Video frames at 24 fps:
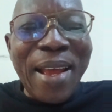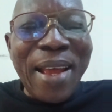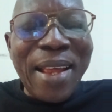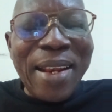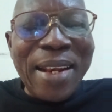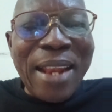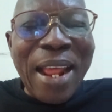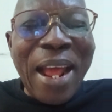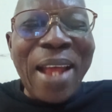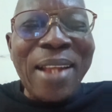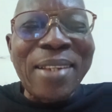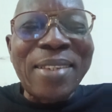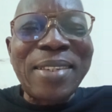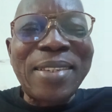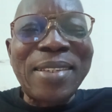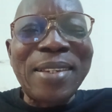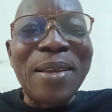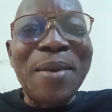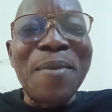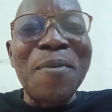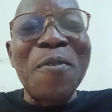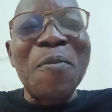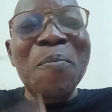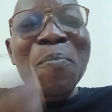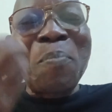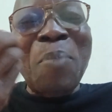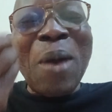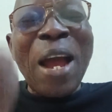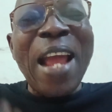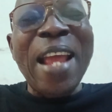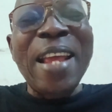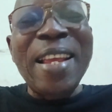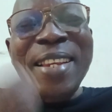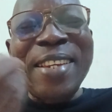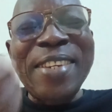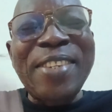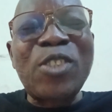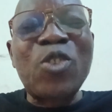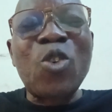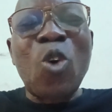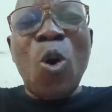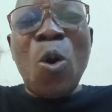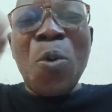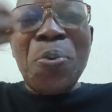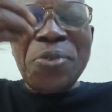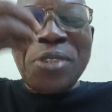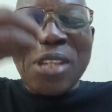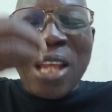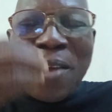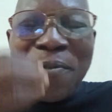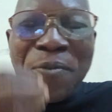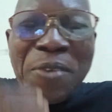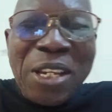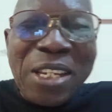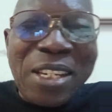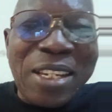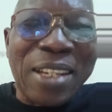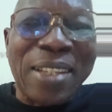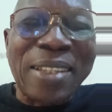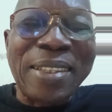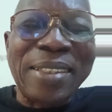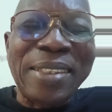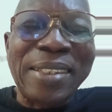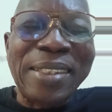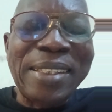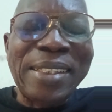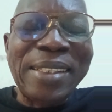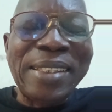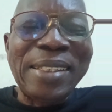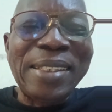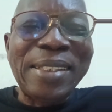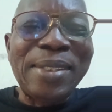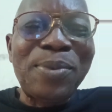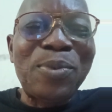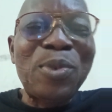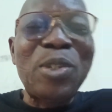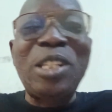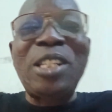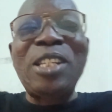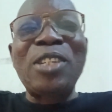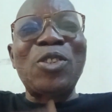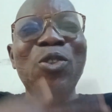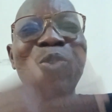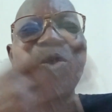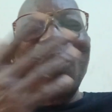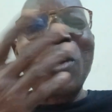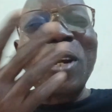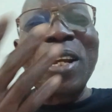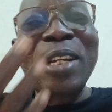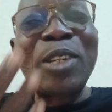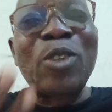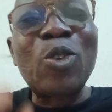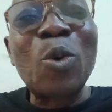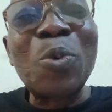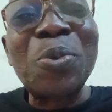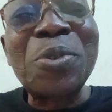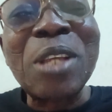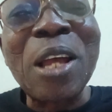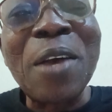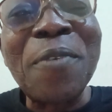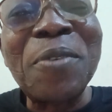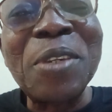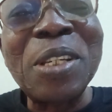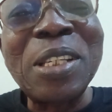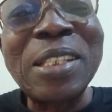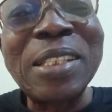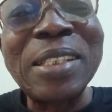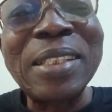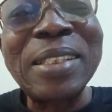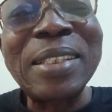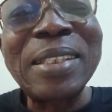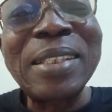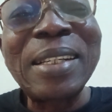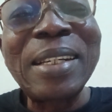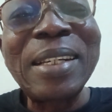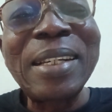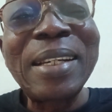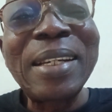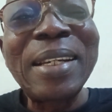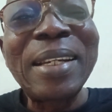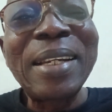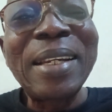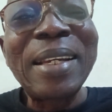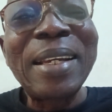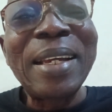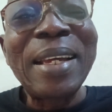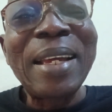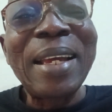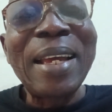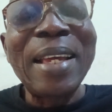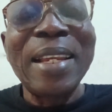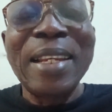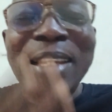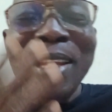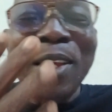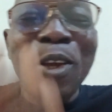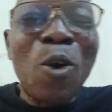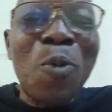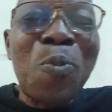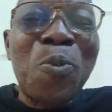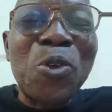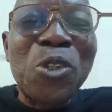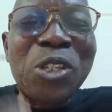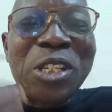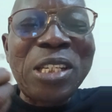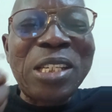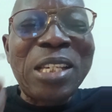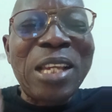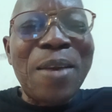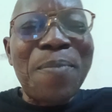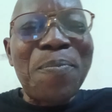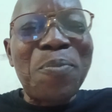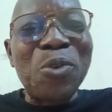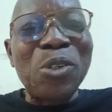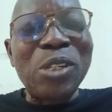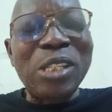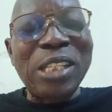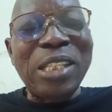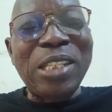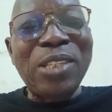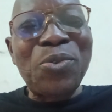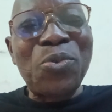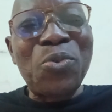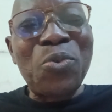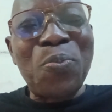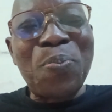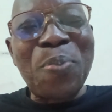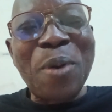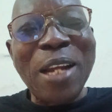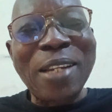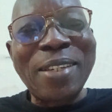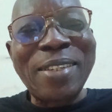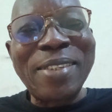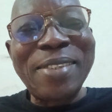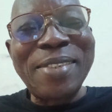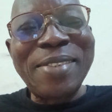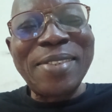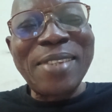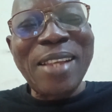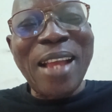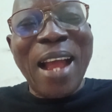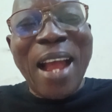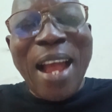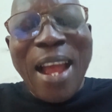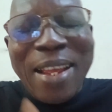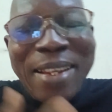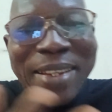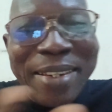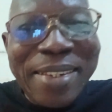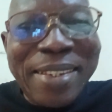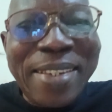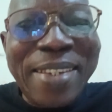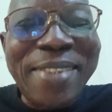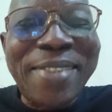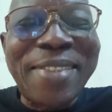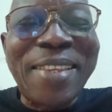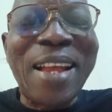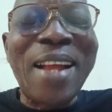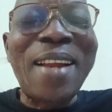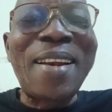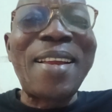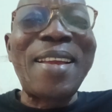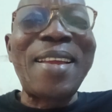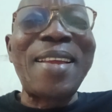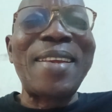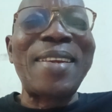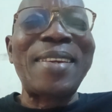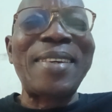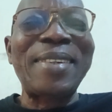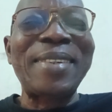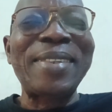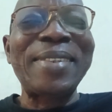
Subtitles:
that by his observation, which is correct observation, the opposition political parties are in disarray.